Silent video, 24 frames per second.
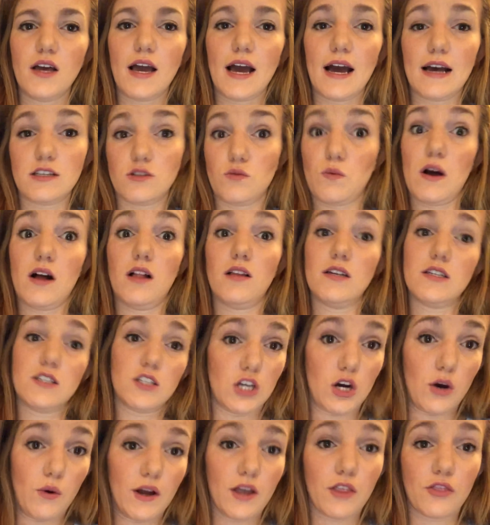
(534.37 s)
as well as
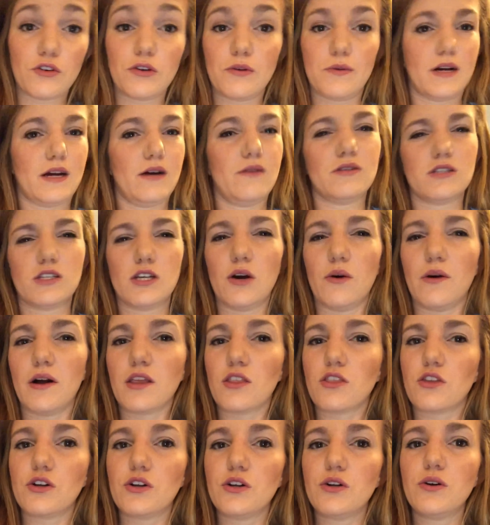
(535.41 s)
going through what I was going
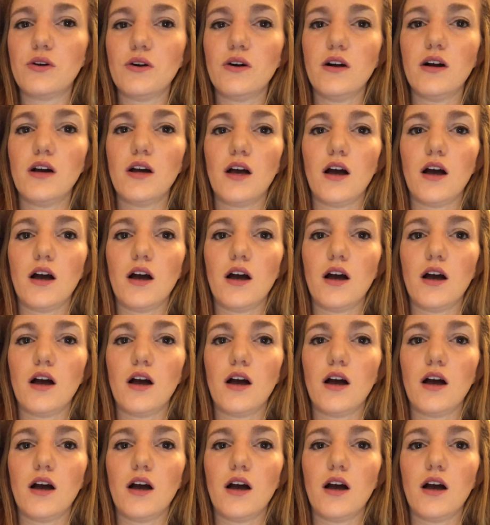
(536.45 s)
through,